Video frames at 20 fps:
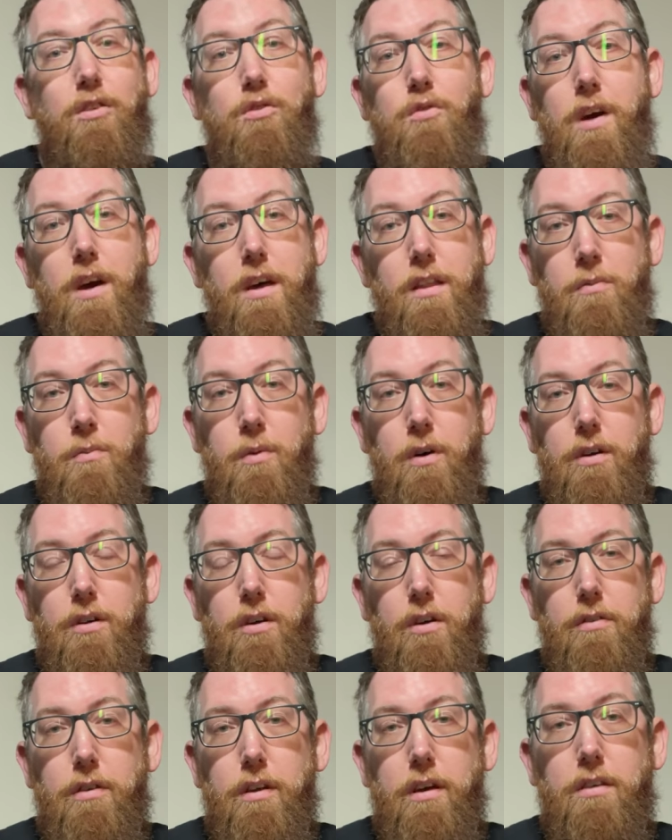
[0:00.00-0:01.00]
greater than what it
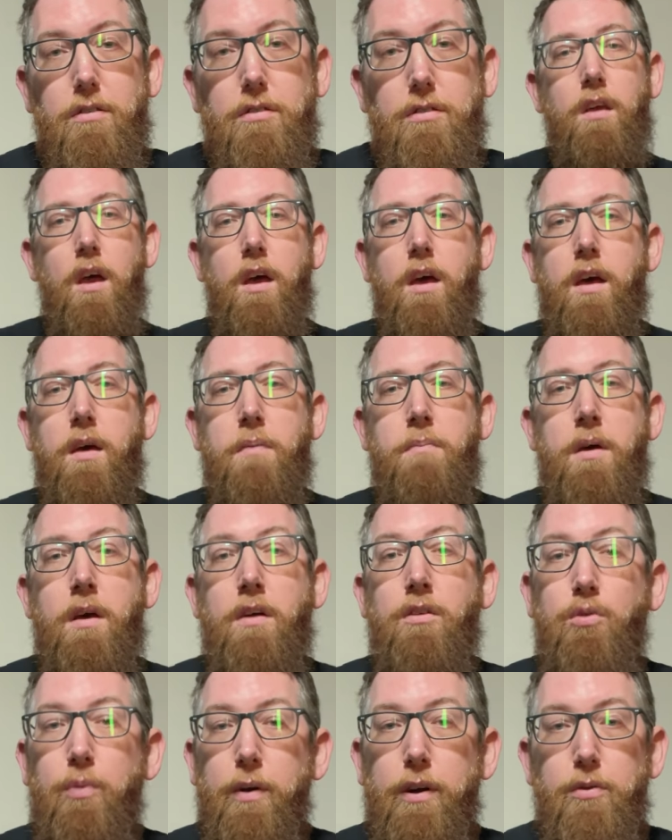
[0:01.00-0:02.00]
already is. Um, in
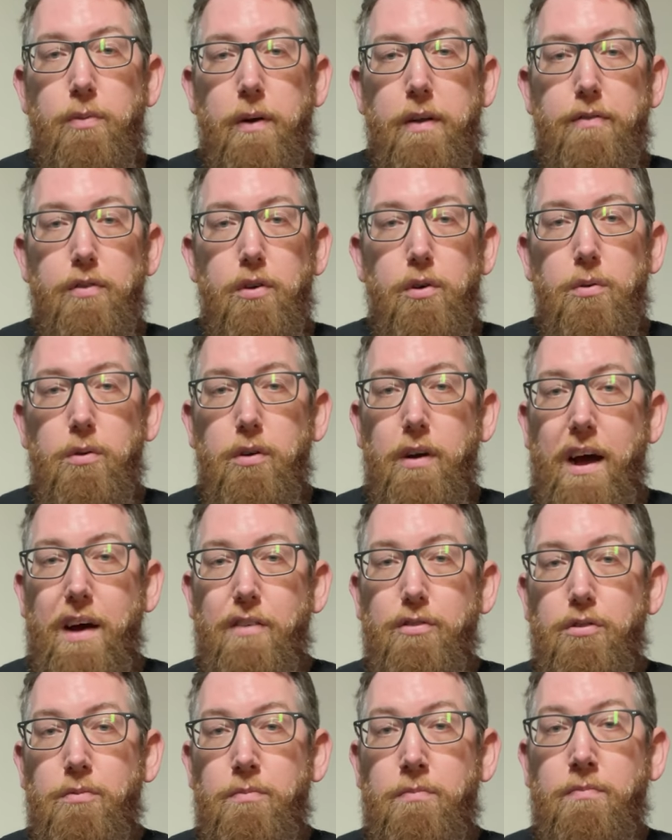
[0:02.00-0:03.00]
2024, we're going to have
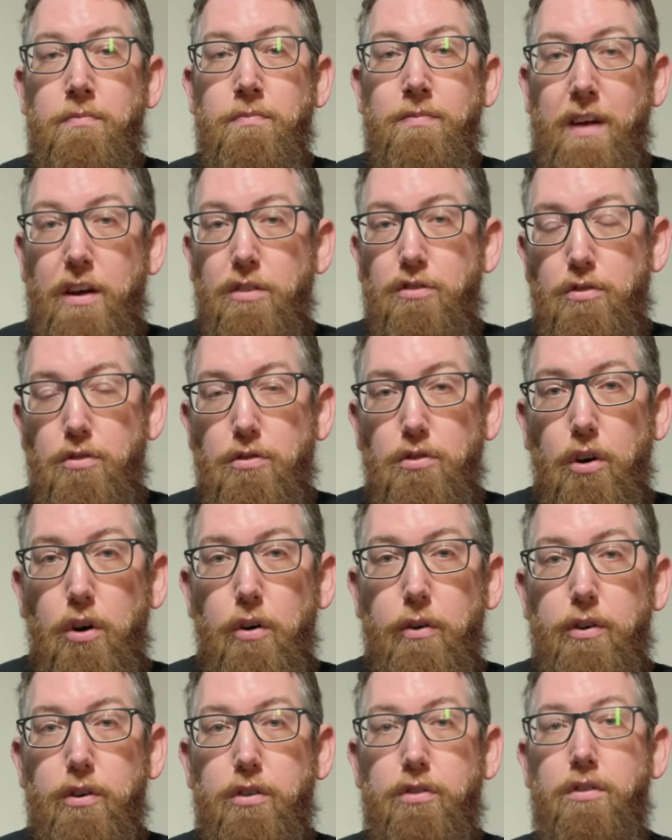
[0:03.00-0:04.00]
some nice
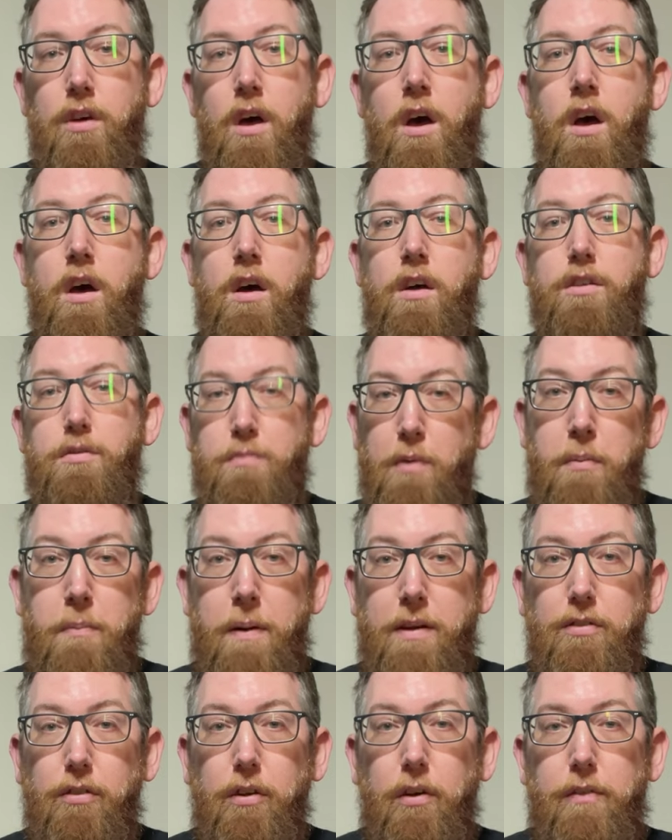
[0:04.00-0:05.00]
tutorials some more
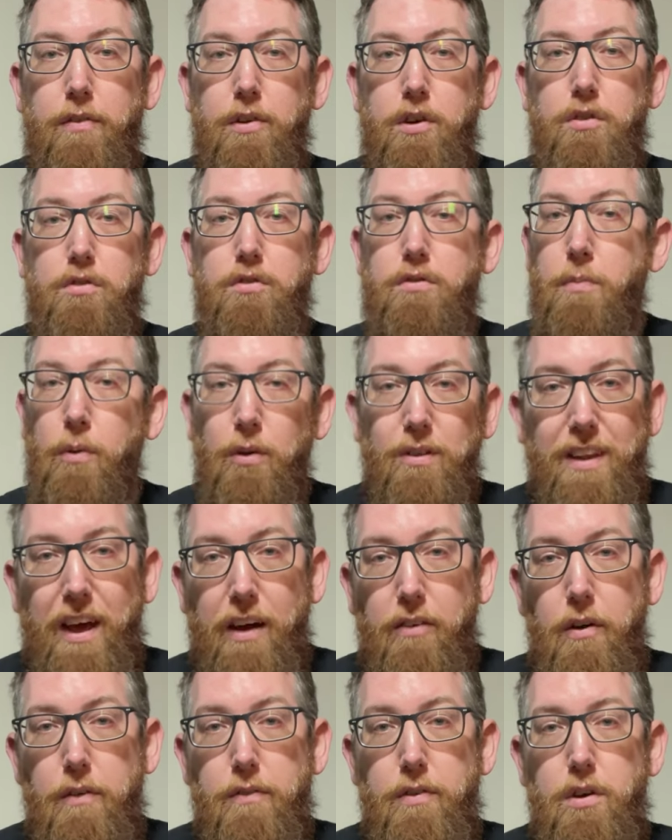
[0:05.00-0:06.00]
magic reviews, some more
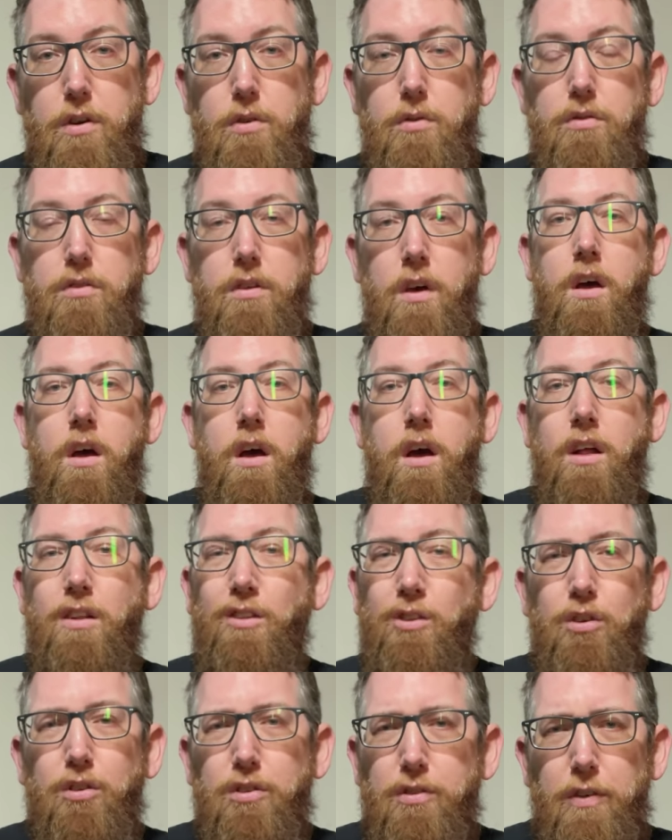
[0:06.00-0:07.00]
deck reviews, and
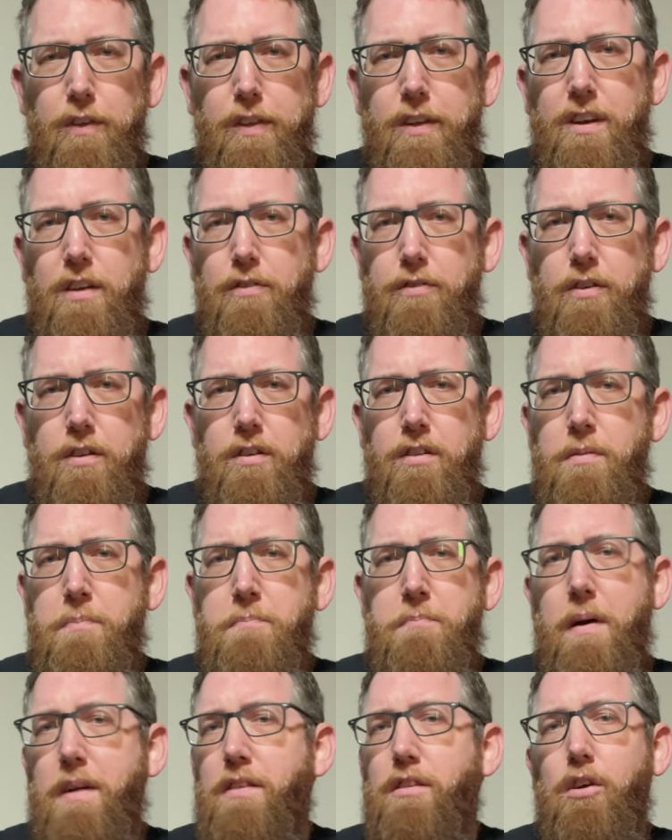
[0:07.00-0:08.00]
loads of other different
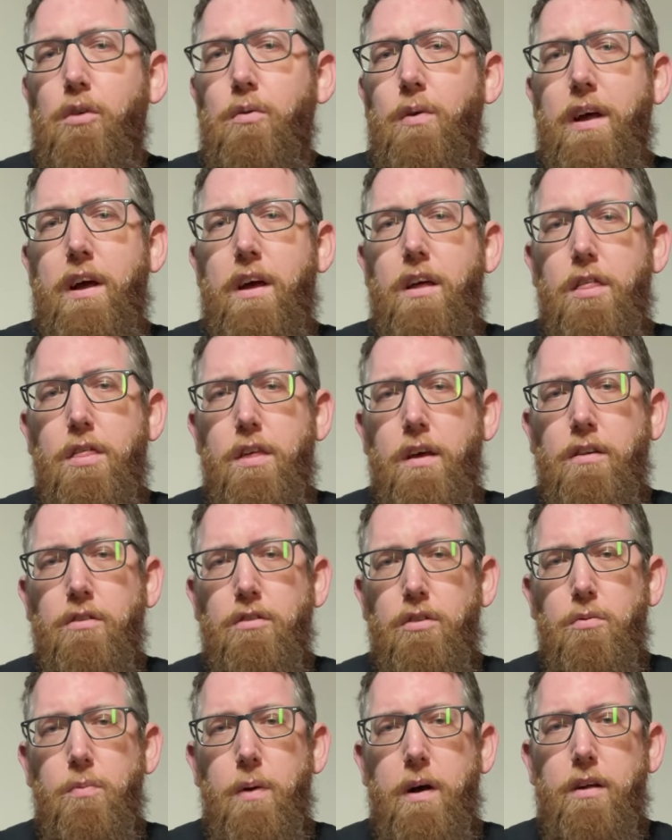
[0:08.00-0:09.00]
magic related things
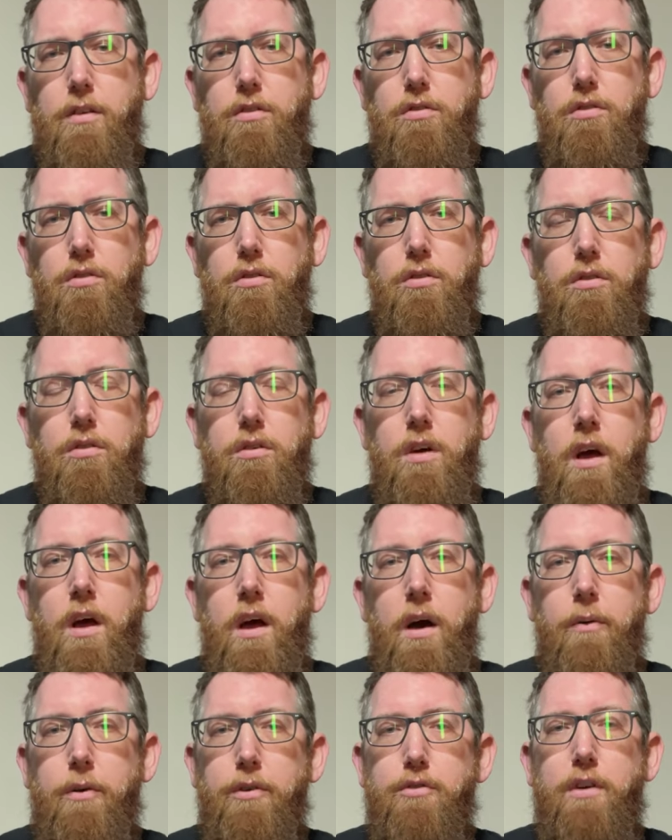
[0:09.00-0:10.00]
as well. So
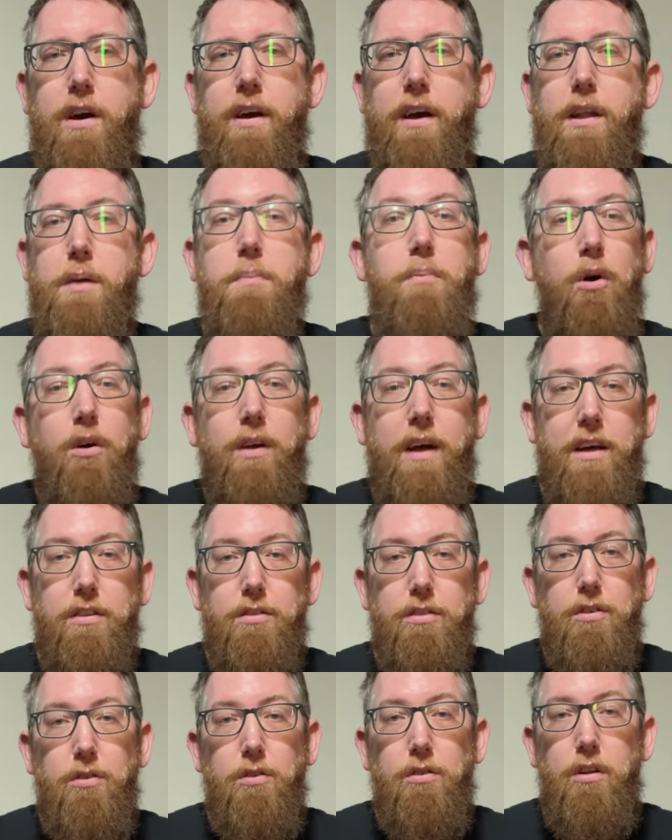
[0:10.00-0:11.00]
I want to try and get the podcast
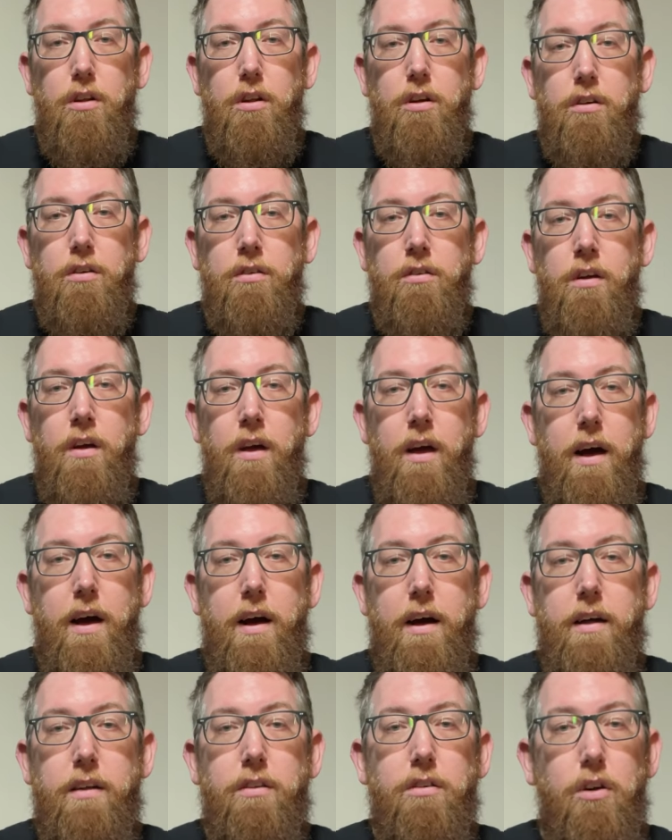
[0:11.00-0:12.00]
going along
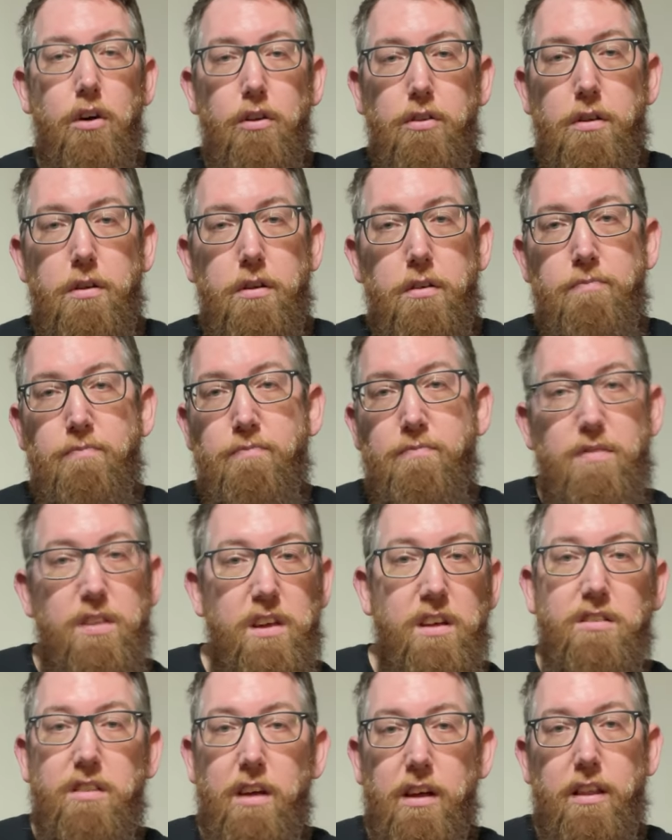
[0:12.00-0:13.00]
and other
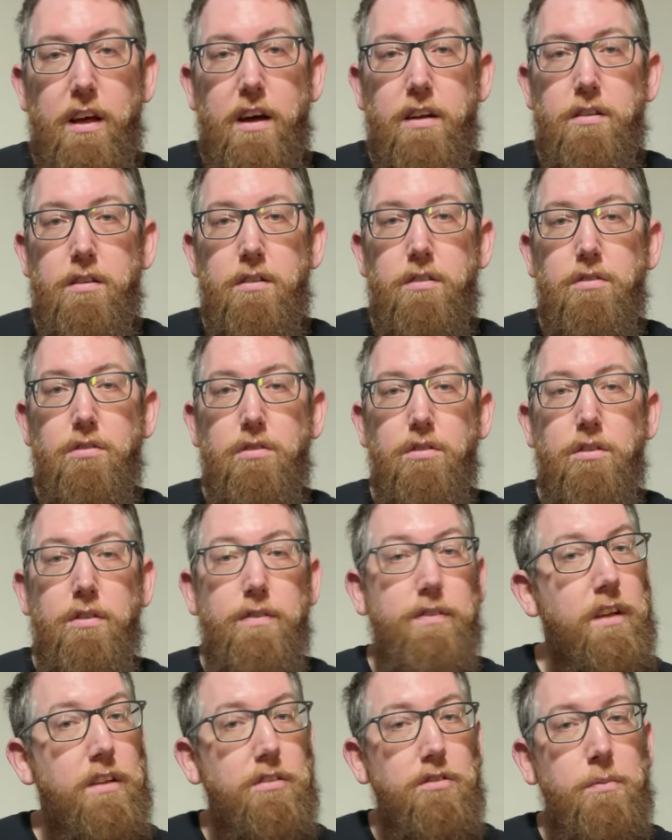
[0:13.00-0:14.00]
things like that. So if
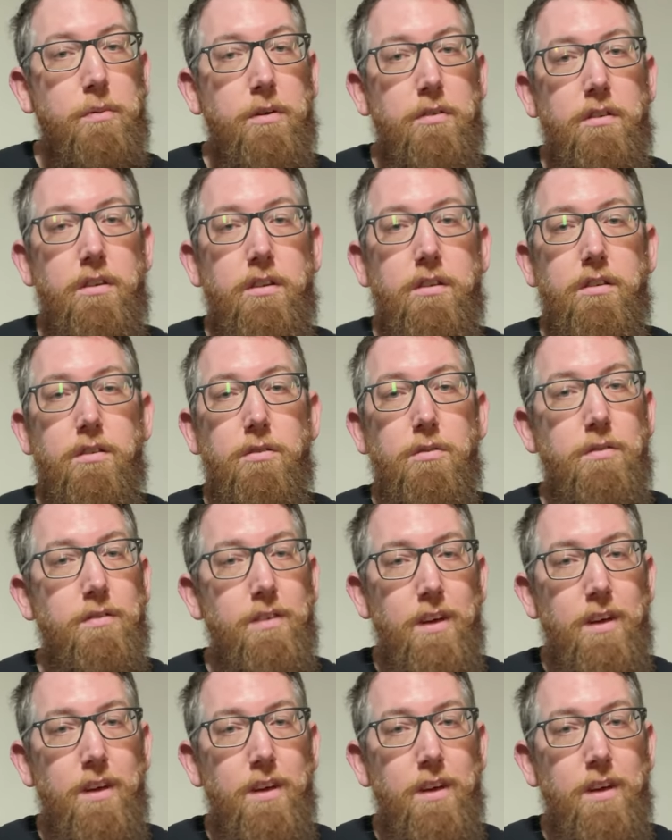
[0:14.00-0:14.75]
that's something you're into,